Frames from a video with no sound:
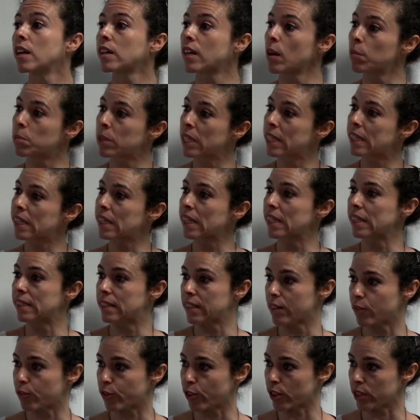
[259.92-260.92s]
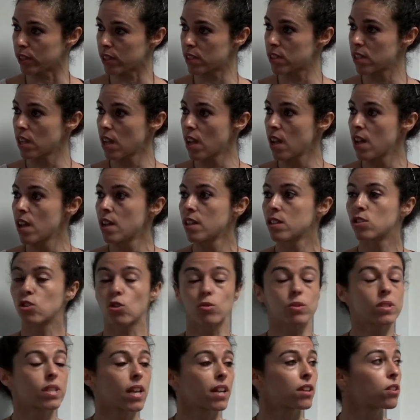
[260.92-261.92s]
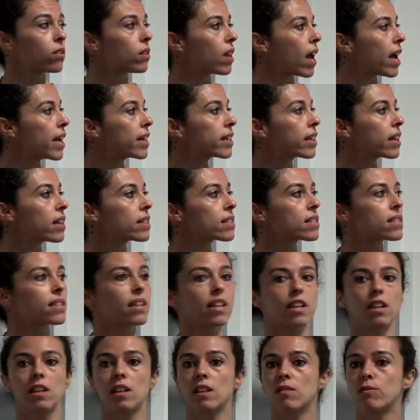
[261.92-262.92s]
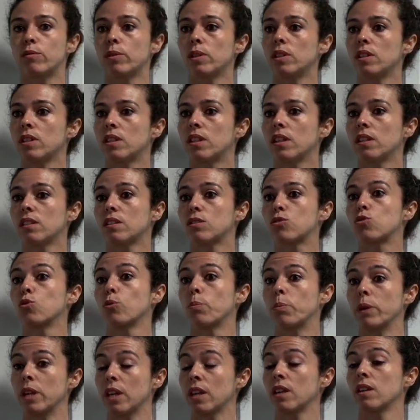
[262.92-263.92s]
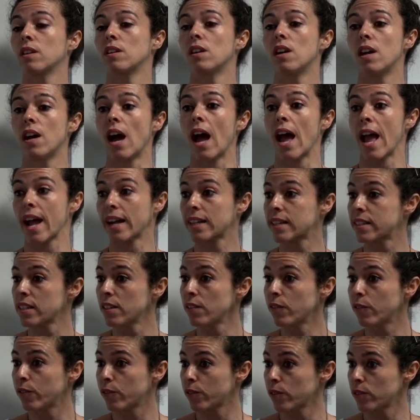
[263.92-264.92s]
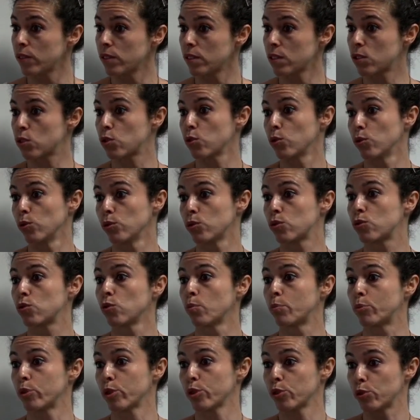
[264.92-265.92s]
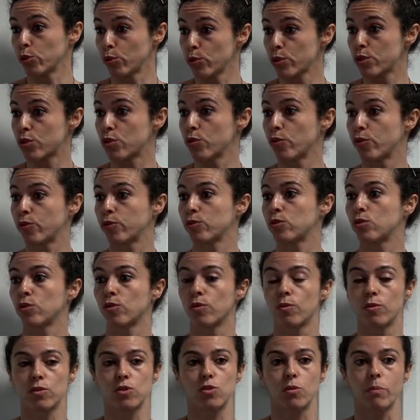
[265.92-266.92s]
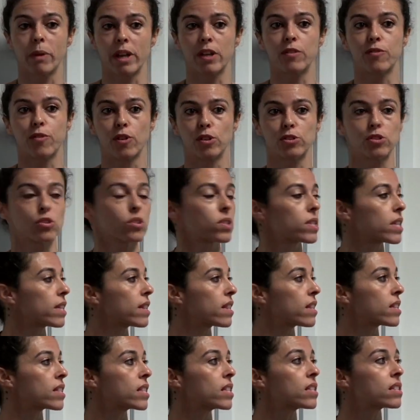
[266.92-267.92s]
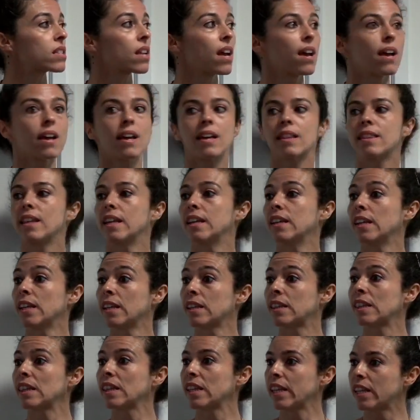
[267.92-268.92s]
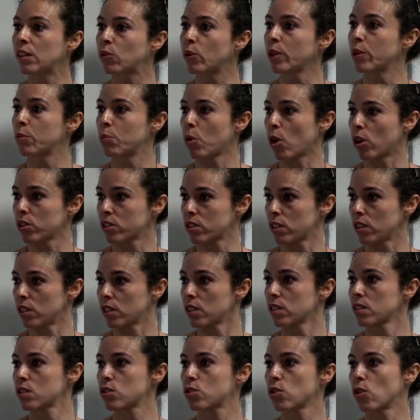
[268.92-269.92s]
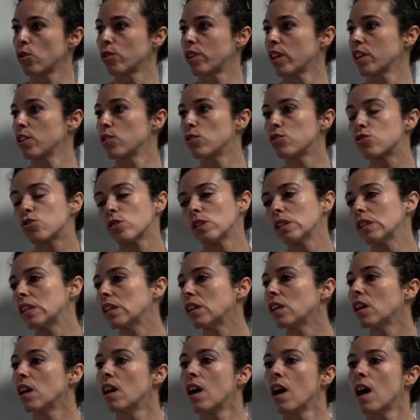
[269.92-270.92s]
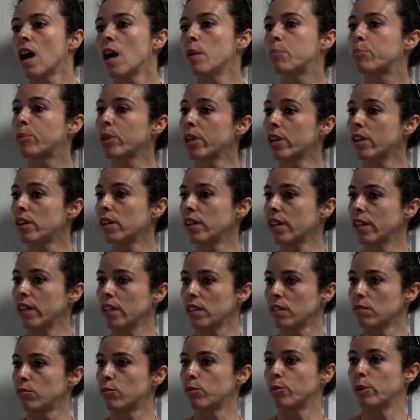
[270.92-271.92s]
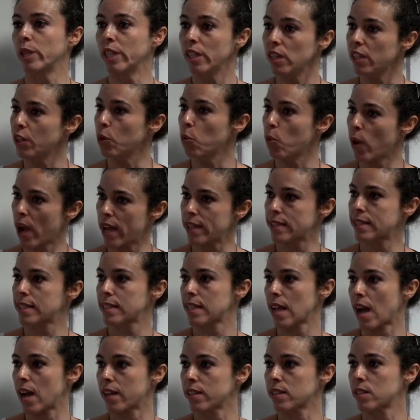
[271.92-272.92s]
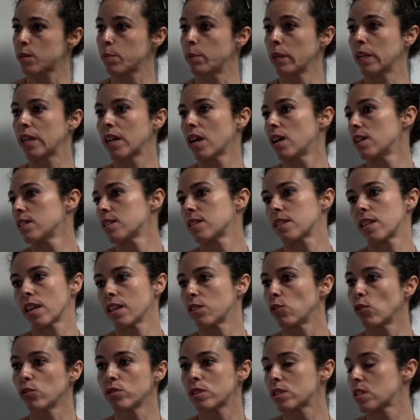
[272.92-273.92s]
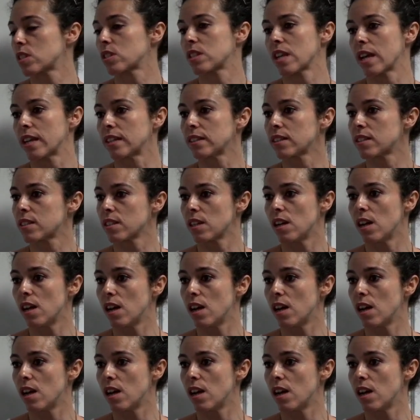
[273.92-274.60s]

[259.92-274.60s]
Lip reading: completely different. So cyanolichens, to be active, to produce, to make photosynthesis, they need liquid water. So they usually appear in really wet sites because they don't stand